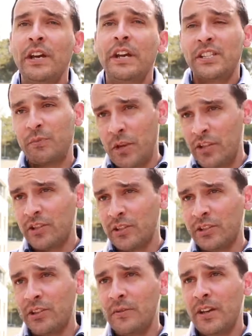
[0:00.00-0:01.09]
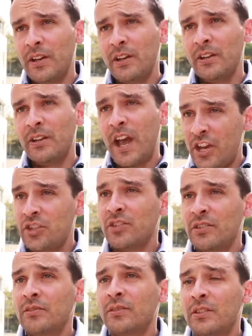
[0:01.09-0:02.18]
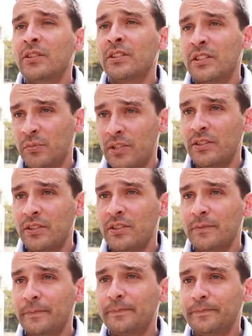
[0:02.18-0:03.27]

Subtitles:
especially Asian species.